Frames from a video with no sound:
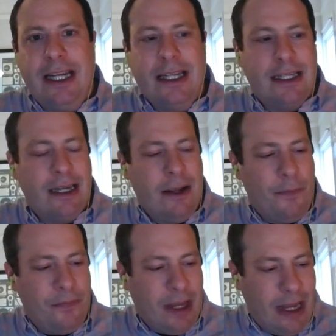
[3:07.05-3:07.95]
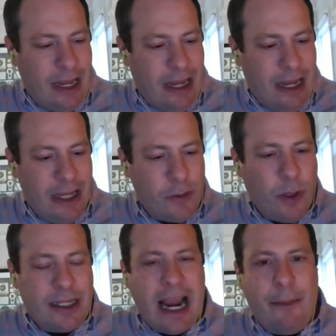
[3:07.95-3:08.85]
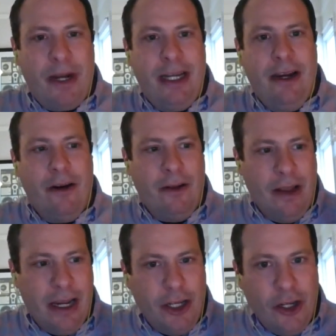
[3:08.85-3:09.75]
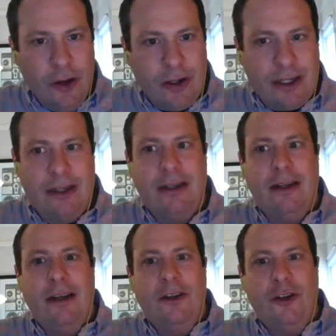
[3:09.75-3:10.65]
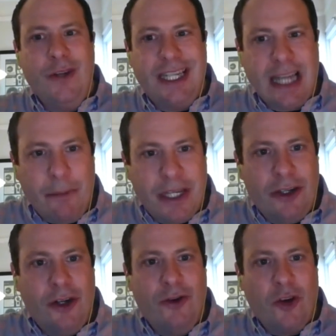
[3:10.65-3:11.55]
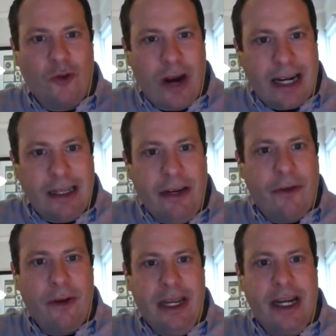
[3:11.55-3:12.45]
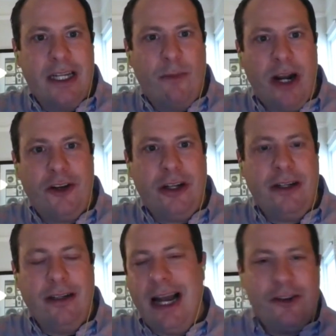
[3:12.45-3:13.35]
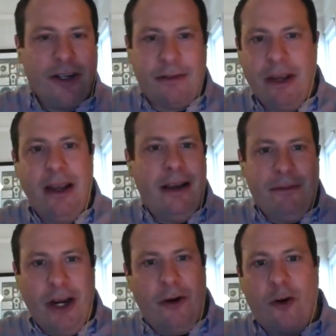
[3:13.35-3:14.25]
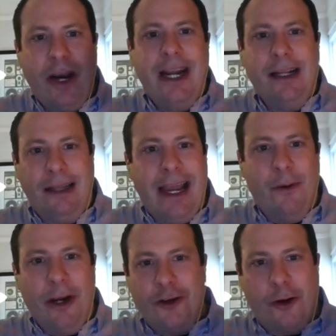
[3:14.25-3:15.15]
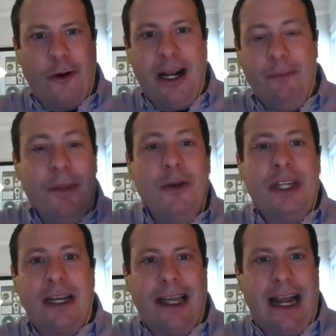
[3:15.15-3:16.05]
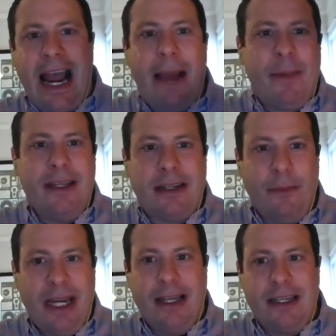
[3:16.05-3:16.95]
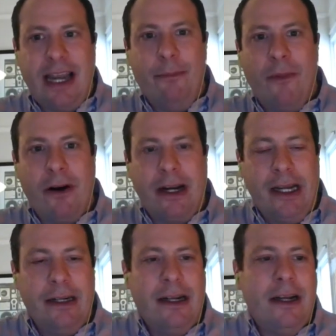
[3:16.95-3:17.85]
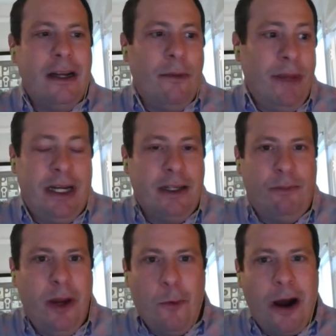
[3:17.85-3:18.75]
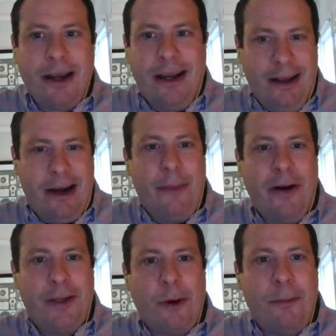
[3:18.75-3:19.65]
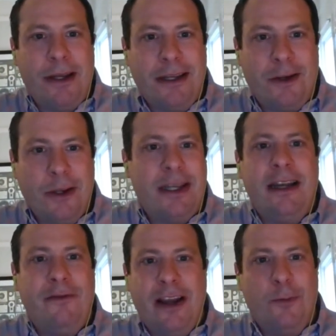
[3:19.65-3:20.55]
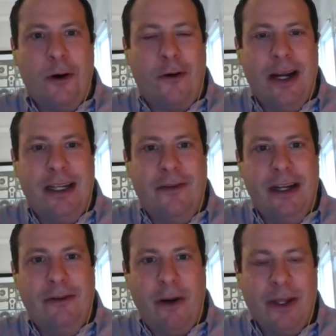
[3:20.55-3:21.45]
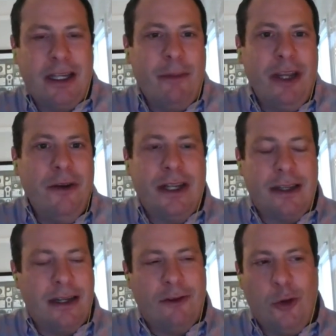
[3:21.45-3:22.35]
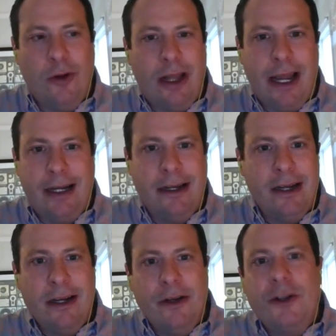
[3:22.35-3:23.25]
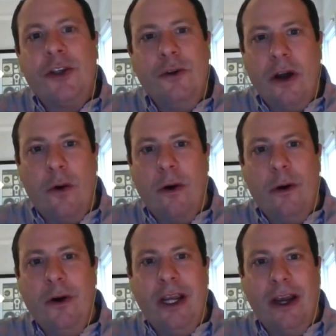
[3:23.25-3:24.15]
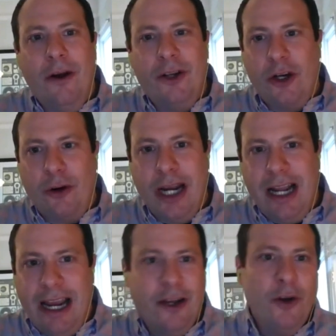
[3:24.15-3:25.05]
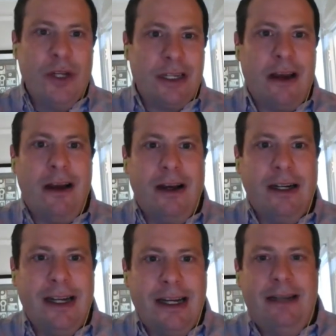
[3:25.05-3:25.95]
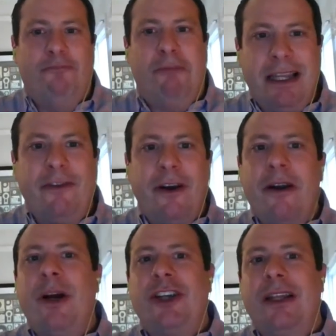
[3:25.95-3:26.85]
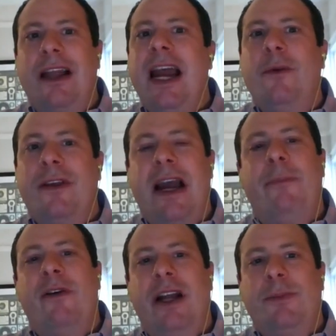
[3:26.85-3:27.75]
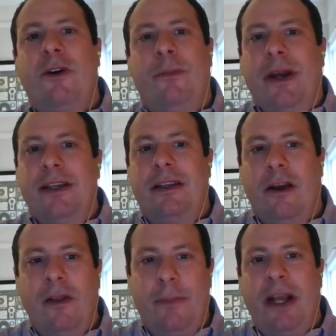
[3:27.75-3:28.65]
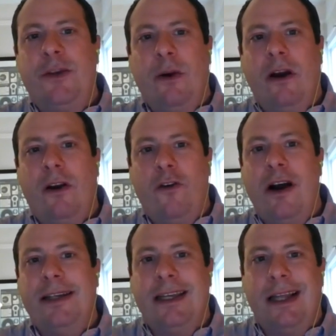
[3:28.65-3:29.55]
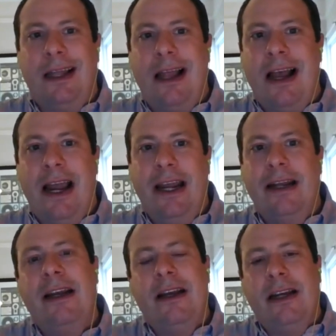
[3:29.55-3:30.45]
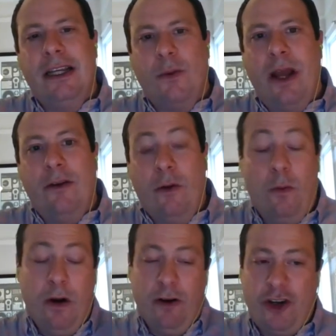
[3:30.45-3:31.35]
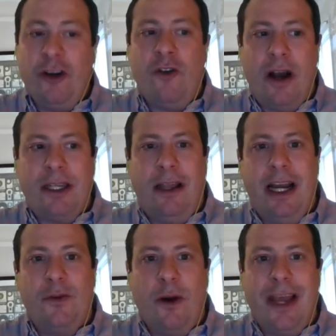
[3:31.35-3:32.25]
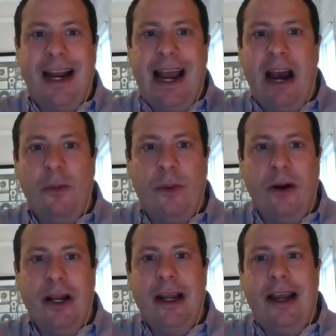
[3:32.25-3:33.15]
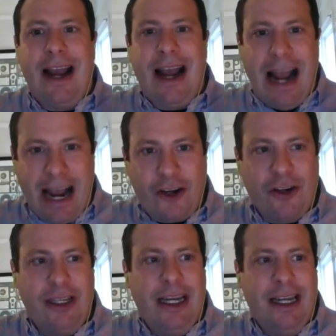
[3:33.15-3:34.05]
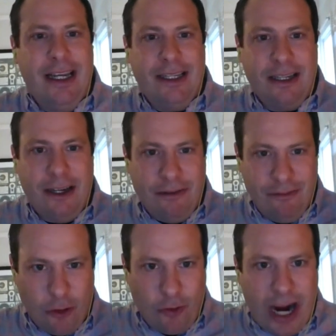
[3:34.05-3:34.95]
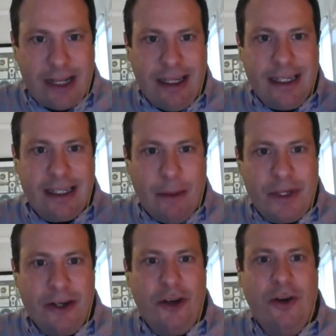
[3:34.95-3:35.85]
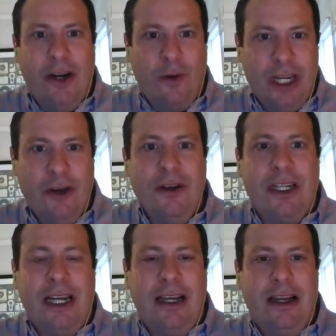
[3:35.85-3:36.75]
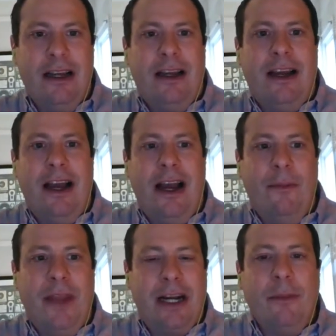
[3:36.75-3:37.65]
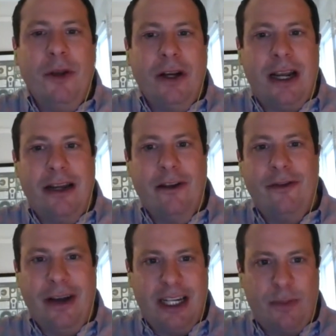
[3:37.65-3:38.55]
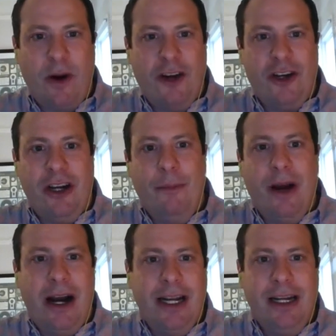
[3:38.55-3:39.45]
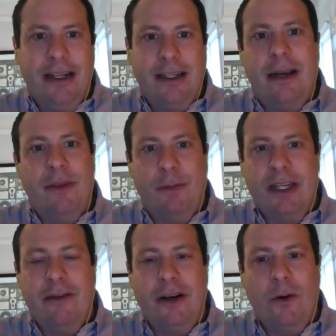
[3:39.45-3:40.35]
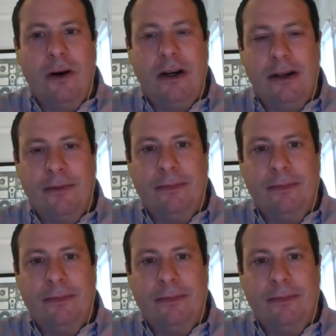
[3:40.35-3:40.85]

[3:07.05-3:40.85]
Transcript: Is is what's happening here a use to substitute directly for the expression, not just you know creating language or creating music that happens to be in the same market, because we want to, the copyright's purpose is to incentivize more creativity, right? When somebody uses a tool like Suno or Udio to create a new song, that's very much in line with copyright's purpose. The only place where it crosses the line is when, or where it should cross the line, is where that output actually is directly substituting, reusing um, that communicative expression embodied in some specific work.